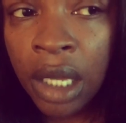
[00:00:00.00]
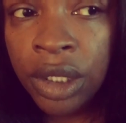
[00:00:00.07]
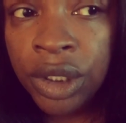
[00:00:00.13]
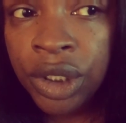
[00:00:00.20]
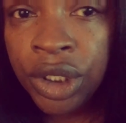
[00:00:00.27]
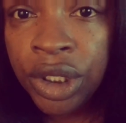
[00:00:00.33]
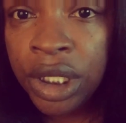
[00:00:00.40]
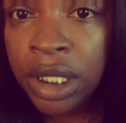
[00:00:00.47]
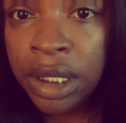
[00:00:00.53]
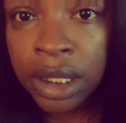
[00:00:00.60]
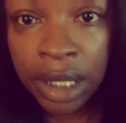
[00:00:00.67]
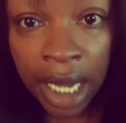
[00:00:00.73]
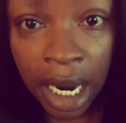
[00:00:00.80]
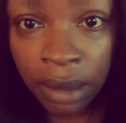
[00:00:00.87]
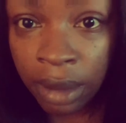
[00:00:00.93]

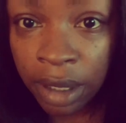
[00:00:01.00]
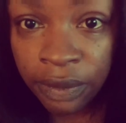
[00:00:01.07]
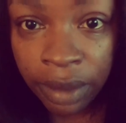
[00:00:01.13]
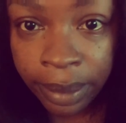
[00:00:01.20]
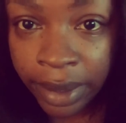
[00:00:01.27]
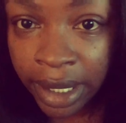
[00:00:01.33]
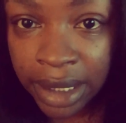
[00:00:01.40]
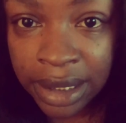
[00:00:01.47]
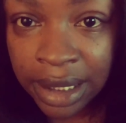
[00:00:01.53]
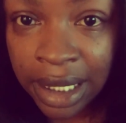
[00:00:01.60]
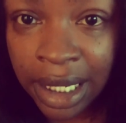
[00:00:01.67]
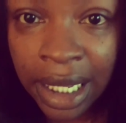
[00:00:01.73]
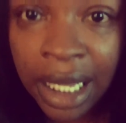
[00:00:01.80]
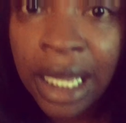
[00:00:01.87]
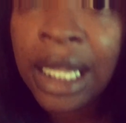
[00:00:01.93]
She's not running for
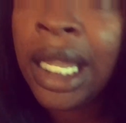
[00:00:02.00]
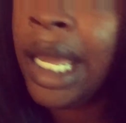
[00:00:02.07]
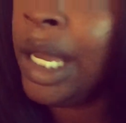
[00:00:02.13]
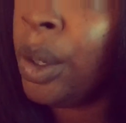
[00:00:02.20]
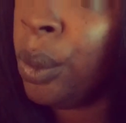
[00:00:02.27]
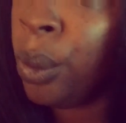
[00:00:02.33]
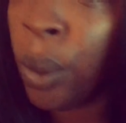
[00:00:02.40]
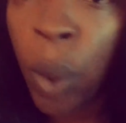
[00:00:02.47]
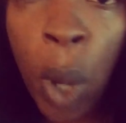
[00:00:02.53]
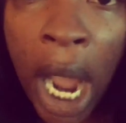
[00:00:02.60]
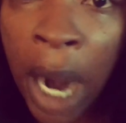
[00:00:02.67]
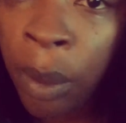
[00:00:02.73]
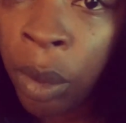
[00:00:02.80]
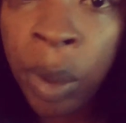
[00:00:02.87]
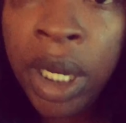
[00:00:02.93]
president. Like,
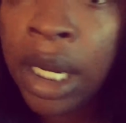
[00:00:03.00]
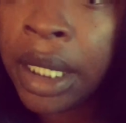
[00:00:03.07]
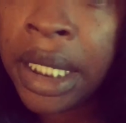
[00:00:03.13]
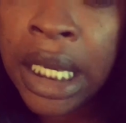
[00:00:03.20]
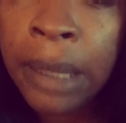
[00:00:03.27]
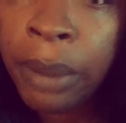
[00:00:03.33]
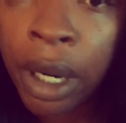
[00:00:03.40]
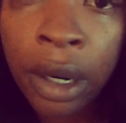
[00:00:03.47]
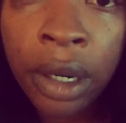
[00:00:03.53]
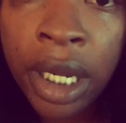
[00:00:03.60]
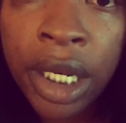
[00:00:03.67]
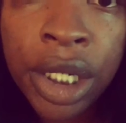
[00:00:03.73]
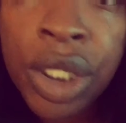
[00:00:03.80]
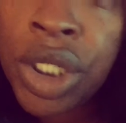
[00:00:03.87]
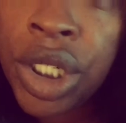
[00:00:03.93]
how are we gonna keep her
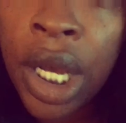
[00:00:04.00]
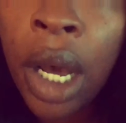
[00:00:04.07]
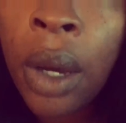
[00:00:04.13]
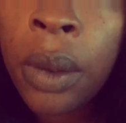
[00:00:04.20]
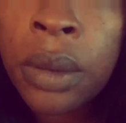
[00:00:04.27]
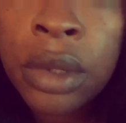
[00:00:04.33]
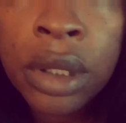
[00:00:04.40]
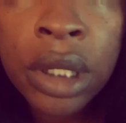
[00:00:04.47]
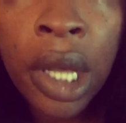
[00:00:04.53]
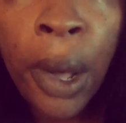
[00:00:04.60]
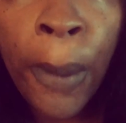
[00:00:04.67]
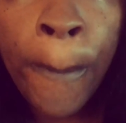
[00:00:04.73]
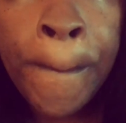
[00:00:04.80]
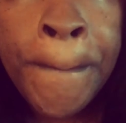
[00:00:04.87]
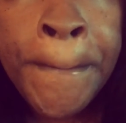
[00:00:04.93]
in the show?
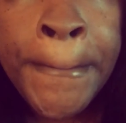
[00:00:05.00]
So,